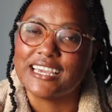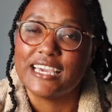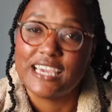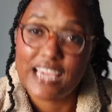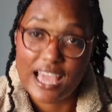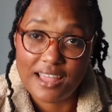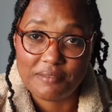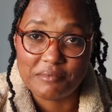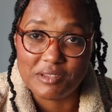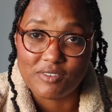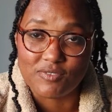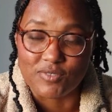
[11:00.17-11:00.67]
He
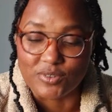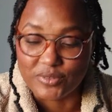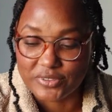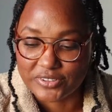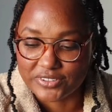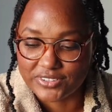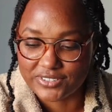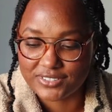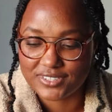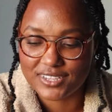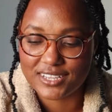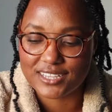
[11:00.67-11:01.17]
had me
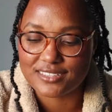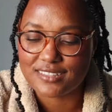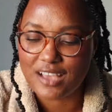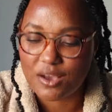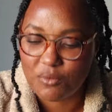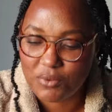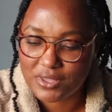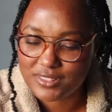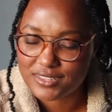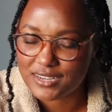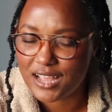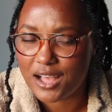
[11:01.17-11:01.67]
fooled because I
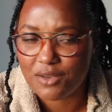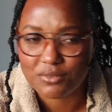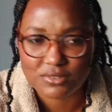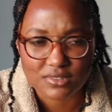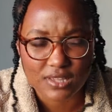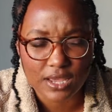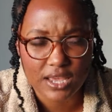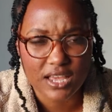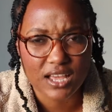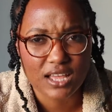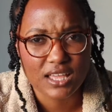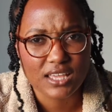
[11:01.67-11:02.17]
was
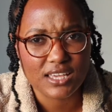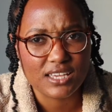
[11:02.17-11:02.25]
like,